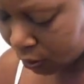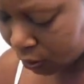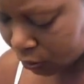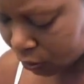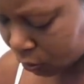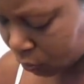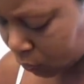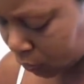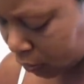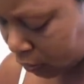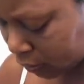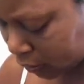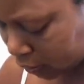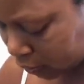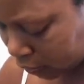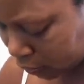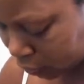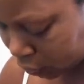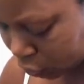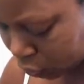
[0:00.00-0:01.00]
So in
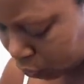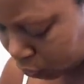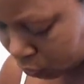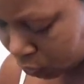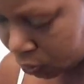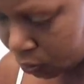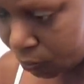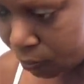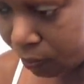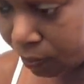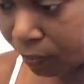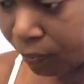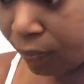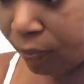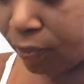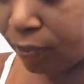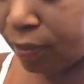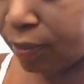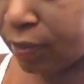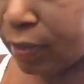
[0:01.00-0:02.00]
the interim,
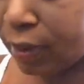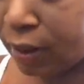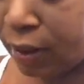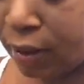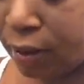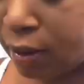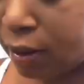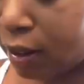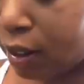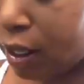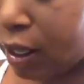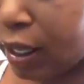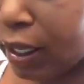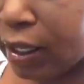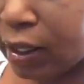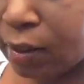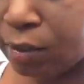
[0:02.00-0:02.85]
I